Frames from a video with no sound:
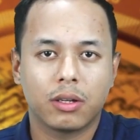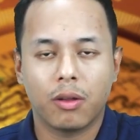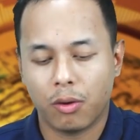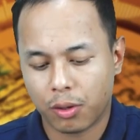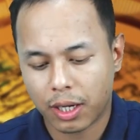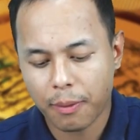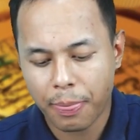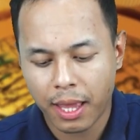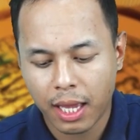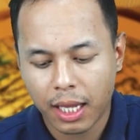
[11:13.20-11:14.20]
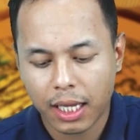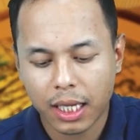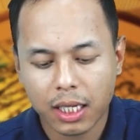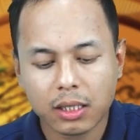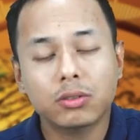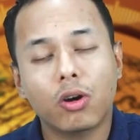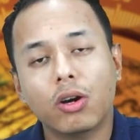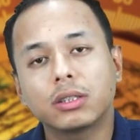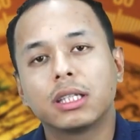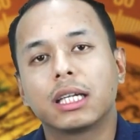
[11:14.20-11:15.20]
Okay, igneous
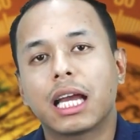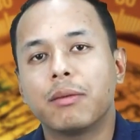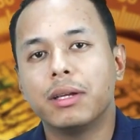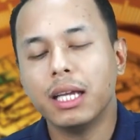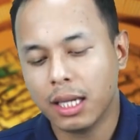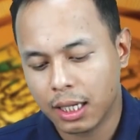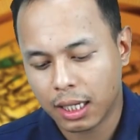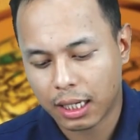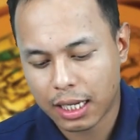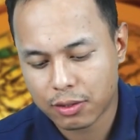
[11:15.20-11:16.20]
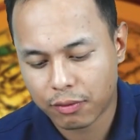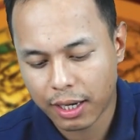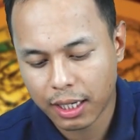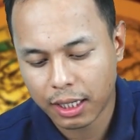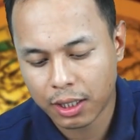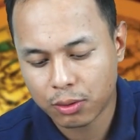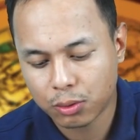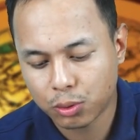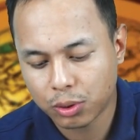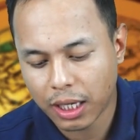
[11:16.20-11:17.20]
rocks can be classified into
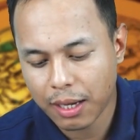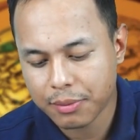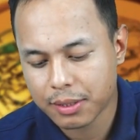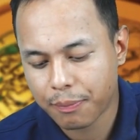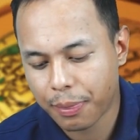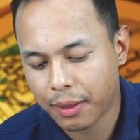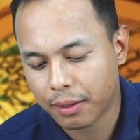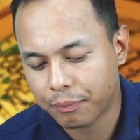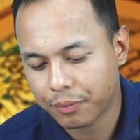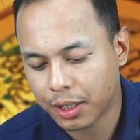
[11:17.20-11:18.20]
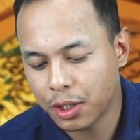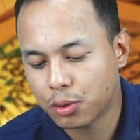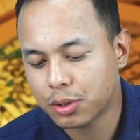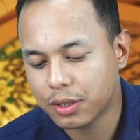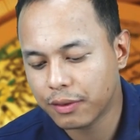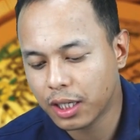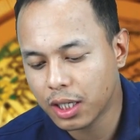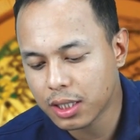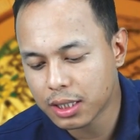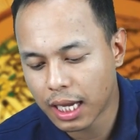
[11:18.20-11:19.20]
two types: intrusive
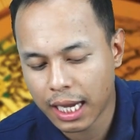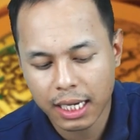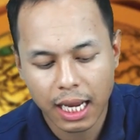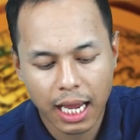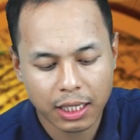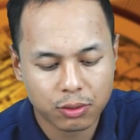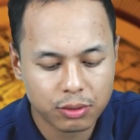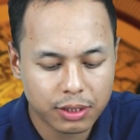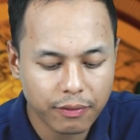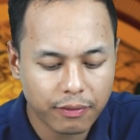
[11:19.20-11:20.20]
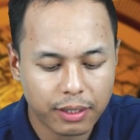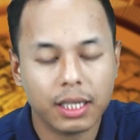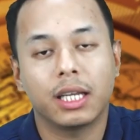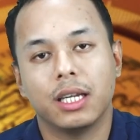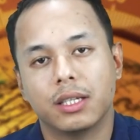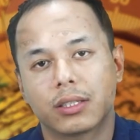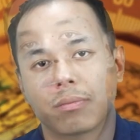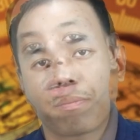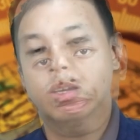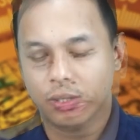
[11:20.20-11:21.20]
igneous and extrusive igneous.
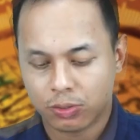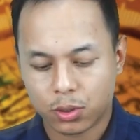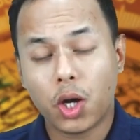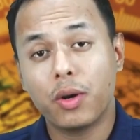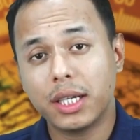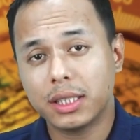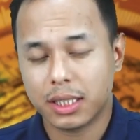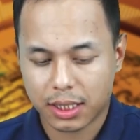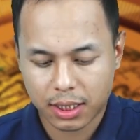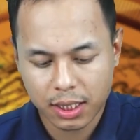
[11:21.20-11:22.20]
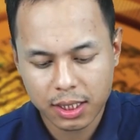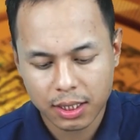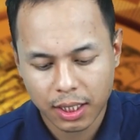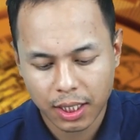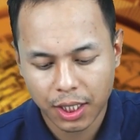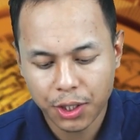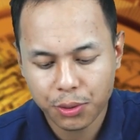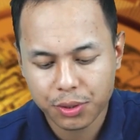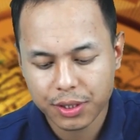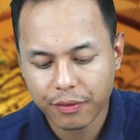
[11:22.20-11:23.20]
So now let us discuss
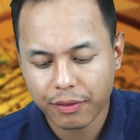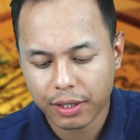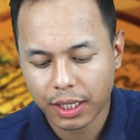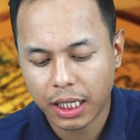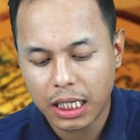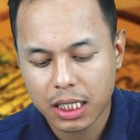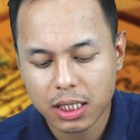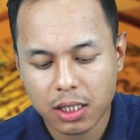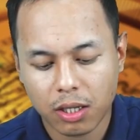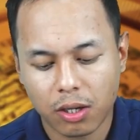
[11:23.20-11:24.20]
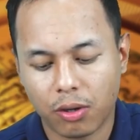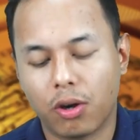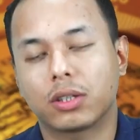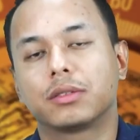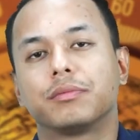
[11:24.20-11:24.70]
intrusive igneous rocks.